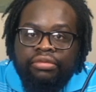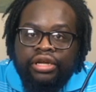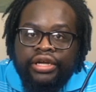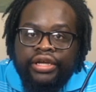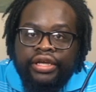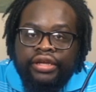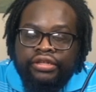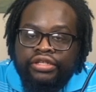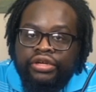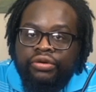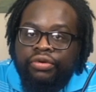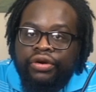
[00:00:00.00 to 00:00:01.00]
looking
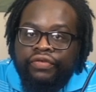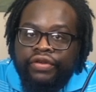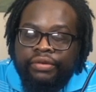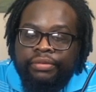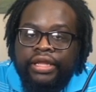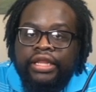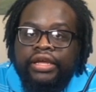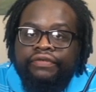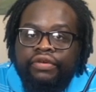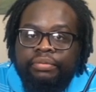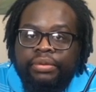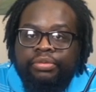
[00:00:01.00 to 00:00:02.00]
to work for them. They're looking
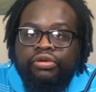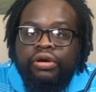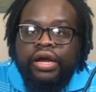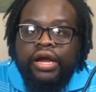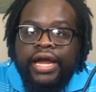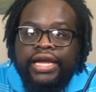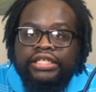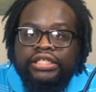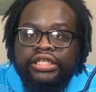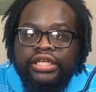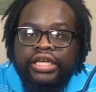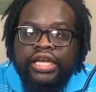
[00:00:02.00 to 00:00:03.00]
for people who are
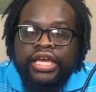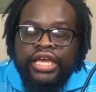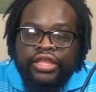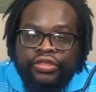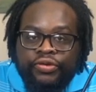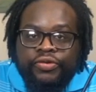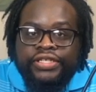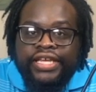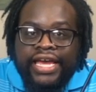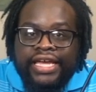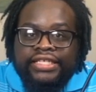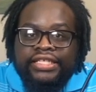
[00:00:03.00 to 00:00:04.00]
actually
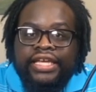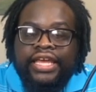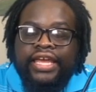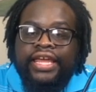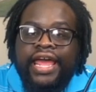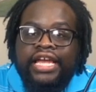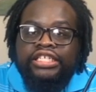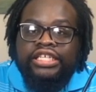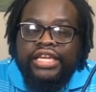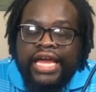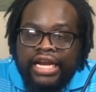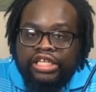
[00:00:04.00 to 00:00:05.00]
enthusiastic and actually
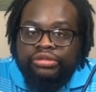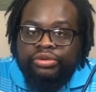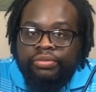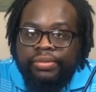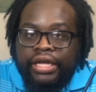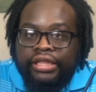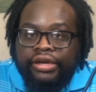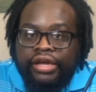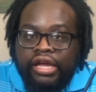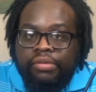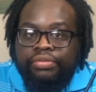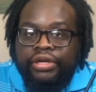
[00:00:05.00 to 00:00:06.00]
knowledgeable about their
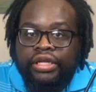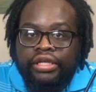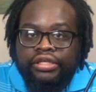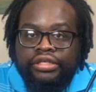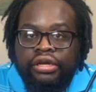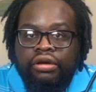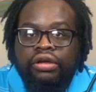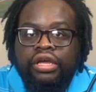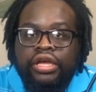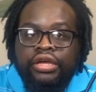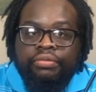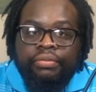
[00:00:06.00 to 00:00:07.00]
company. So
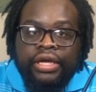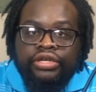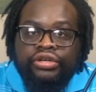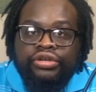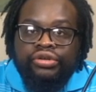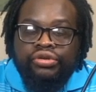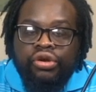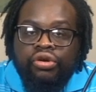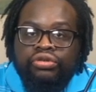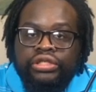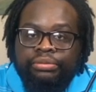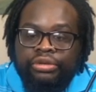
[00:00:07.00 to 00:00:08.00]
make sure you know
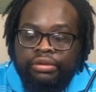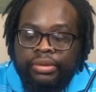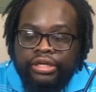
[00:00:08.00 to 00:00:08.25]
something